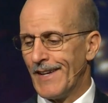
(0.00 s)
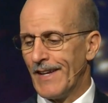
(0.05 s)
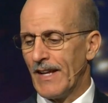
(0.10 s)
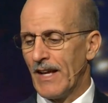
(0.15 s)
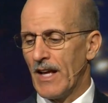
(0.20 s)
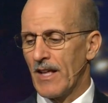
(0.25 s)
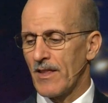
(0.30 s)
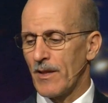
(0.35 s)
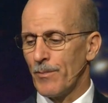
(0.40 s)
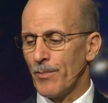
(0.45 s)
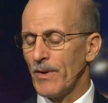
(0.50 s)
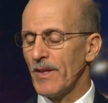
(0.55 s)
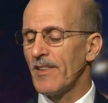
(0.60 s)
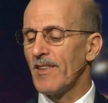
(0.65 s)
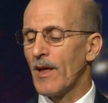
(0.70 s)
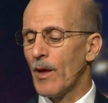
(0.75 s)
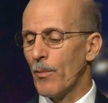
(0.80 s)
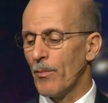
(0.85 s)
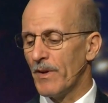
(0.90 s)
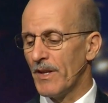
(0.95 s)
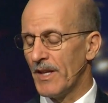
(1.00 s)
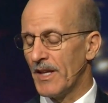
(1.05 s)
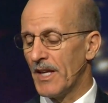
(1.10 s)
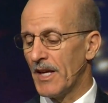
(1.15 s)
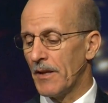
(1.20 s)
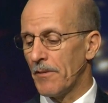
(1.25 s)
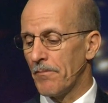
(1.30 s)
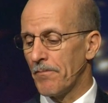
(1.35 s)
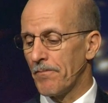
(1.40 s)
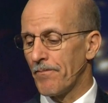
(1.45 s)
I said, please help me to
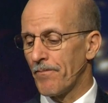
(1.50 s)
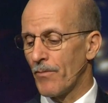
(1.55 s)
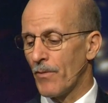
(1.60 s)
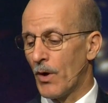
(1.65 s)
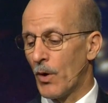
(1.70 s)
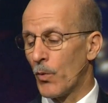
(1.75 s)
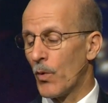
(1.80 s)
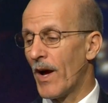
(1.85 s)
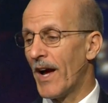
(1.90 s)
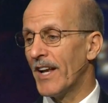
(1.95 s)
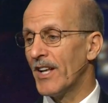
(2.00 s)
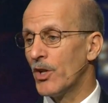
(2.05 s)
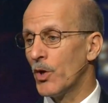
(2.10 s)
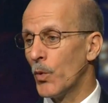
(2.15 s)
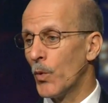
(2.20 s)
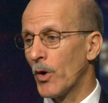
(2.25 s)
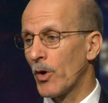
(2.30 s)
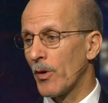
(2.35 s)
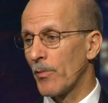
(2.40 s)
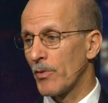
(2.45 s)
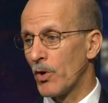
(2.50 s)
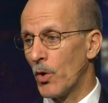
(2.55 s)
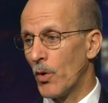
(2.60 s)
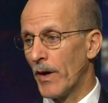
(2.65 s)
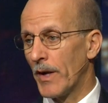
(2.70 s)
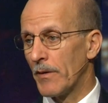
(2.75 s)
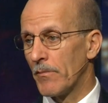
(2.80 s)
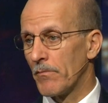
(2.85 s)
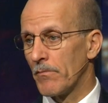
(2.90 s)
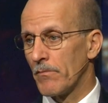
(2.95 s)
get a ride to where I'm
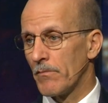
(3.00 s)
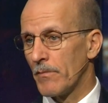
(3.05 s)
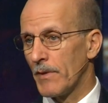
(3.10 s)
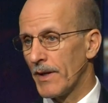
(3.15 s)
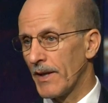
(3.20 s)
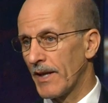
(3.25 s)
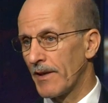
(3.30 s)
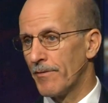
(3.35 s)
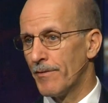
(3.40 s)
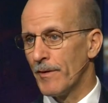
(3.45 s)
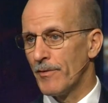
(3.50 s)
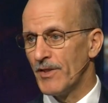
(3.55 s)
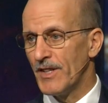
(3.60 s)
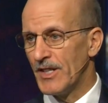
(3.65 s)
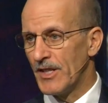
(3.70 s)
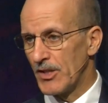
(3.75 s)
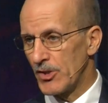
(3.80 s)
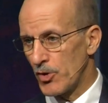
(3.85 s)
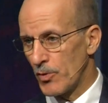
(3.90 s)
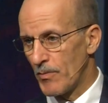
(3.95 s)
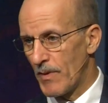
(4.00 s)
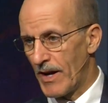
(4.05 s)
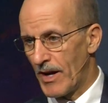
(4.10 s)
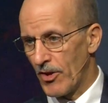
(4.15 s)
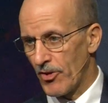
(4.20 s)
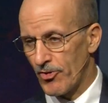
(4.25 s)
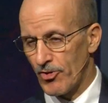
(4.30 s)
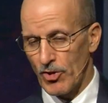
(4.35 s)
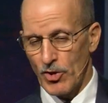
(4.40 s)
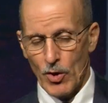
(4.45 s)
going. I had like 1,500
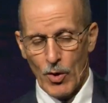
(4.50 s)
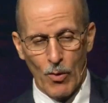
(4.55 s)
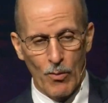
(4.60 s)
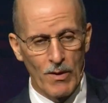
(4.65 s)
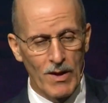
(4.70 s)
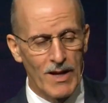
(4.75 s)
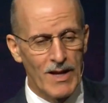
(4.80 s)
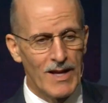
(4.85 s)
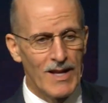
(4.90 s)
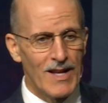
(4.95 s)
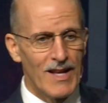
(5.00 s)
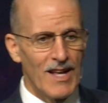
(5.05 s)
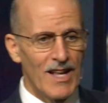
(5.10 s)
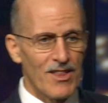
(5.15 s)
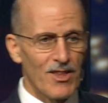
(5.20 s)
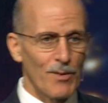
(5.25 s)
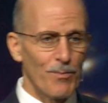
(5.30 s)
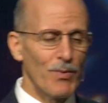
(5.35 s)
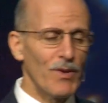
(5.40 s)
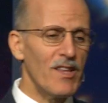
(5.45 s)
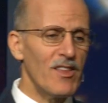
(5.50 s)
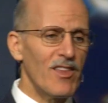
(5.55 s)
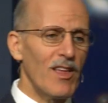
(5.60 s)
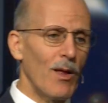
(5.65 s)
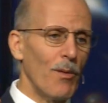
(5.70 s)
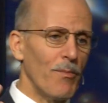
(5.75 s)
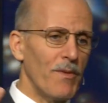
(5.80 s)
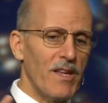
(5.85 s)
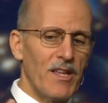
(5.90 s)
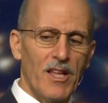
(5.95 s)
miles to go. I said, please
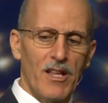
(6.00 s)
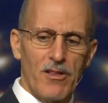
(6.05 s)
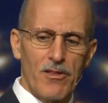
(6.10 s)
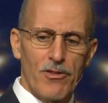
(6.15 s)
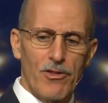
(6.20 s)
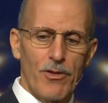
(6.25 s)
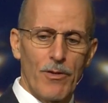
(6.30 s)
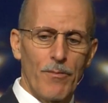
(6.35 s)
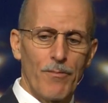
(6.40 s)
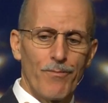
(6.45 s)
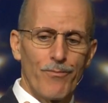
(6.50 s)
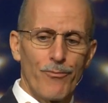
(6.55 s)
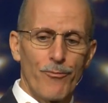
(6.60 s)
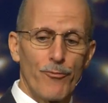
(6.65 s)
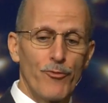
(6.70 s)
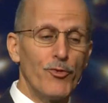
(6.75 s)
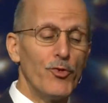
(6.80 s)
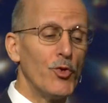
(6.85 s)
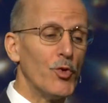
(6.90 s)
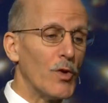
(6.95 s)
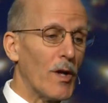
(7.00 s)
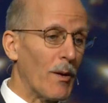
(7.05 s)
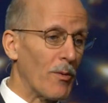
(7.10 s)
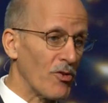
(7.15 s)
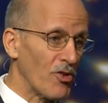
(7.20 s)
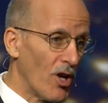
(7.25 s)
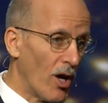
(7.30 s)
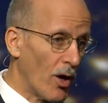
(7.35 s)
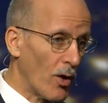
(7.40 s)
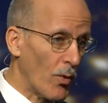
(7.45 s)
help me get some food. I
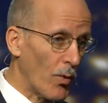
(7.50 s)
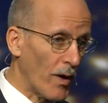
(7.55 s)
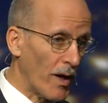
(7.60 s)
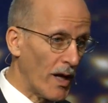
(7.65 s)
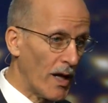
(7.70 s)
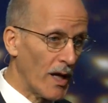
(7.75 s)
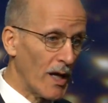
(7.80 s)
was hungry.